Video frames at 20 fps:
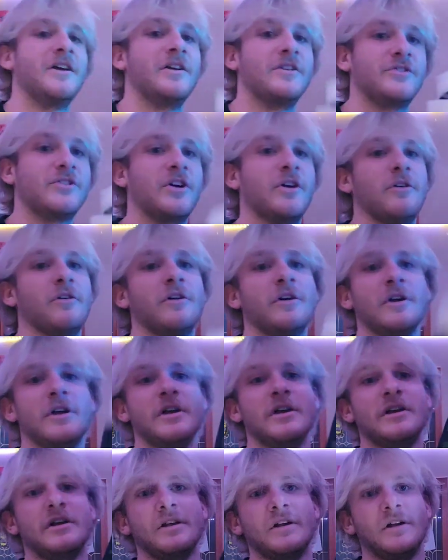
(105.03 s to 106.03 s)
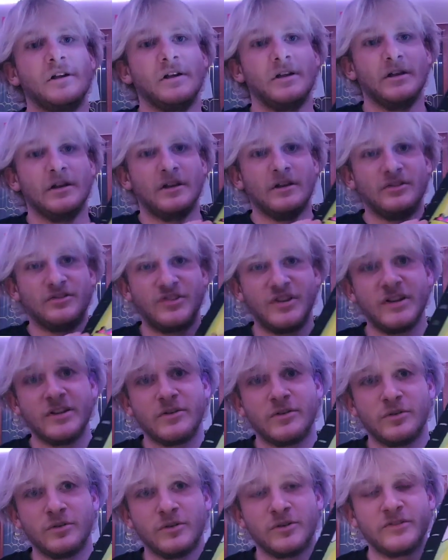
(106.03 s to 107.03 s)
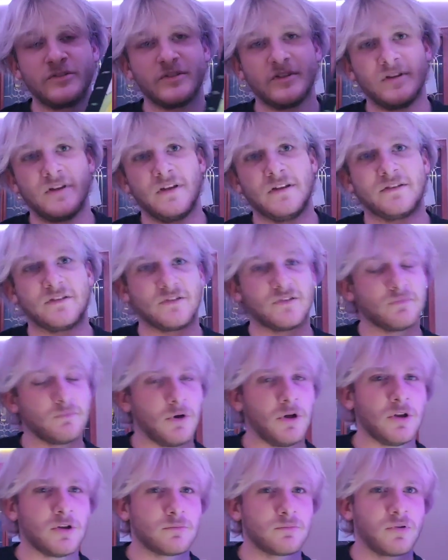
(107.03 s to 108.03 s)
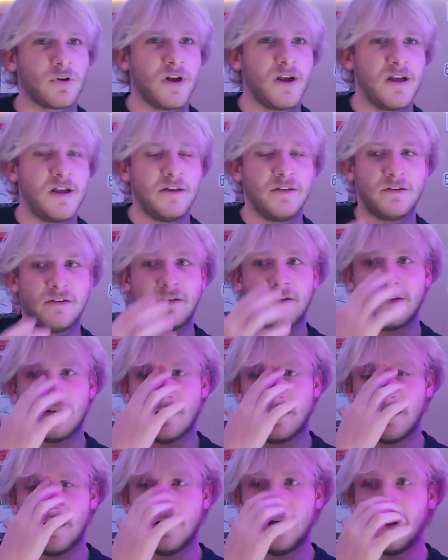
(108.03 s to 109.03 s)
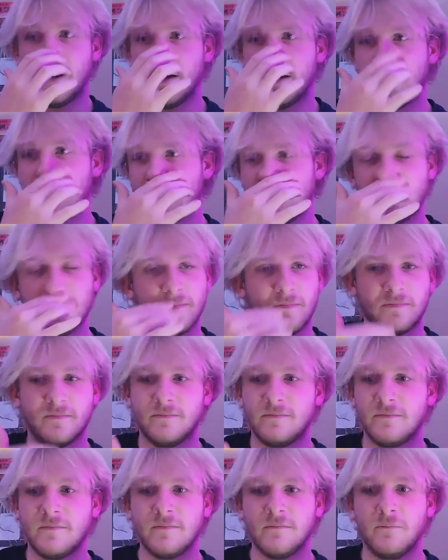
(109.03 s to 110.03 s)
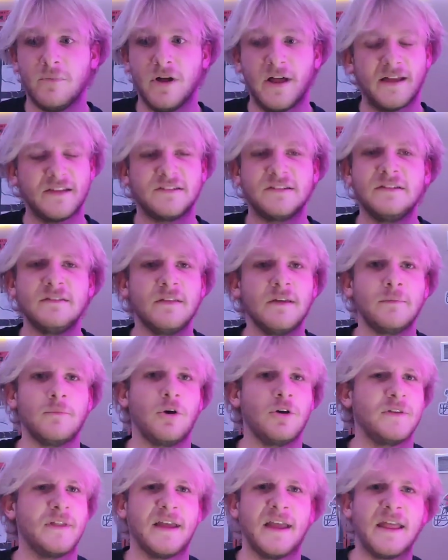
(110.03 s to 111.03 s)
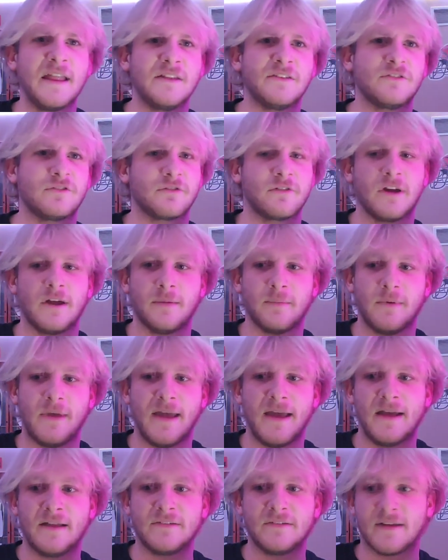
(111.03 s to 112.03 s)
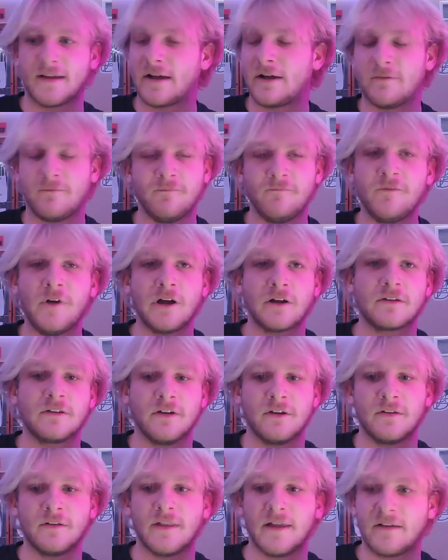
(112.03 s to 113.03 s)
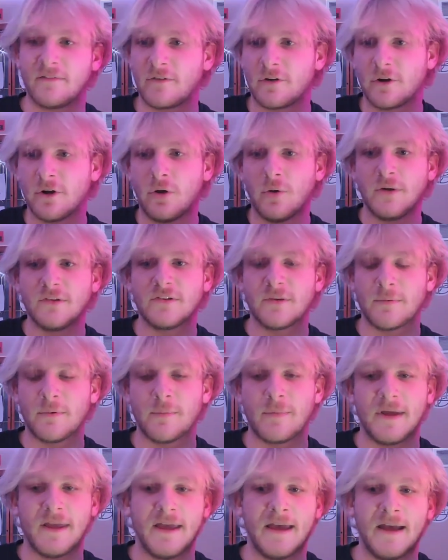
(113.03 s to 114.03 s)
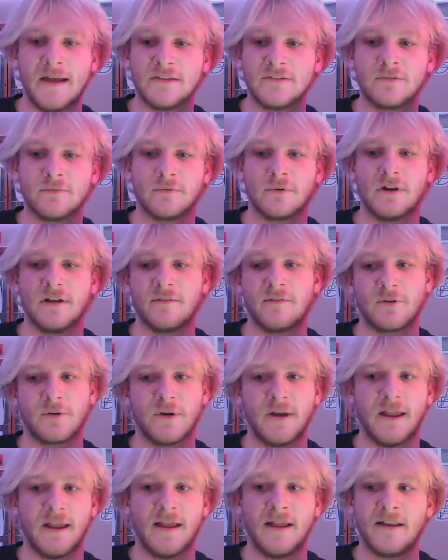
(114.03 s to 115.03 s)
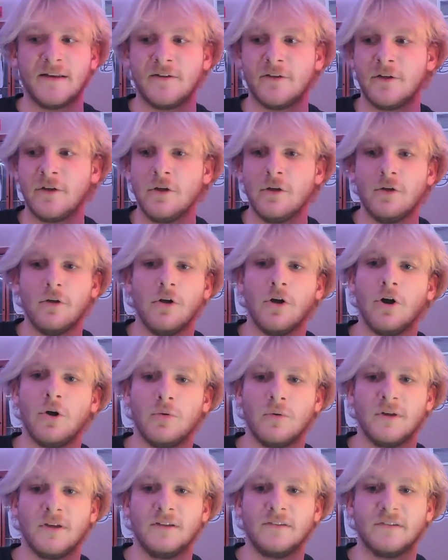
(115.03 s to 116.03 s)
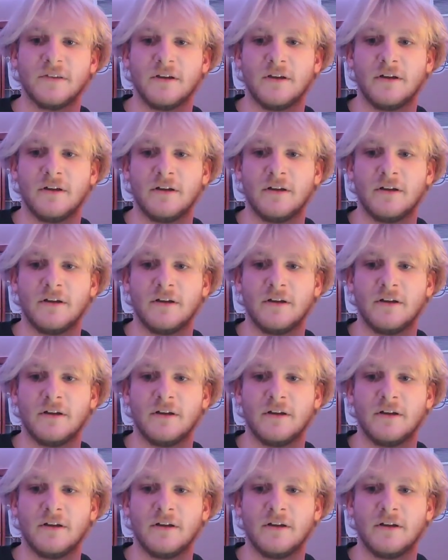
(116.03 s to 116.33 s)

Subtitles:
So, SHITI coolers, it's a smaller brand, but I see them on like Instagram ads like a fuck ton. Like they're always up on my ads and whatever, and always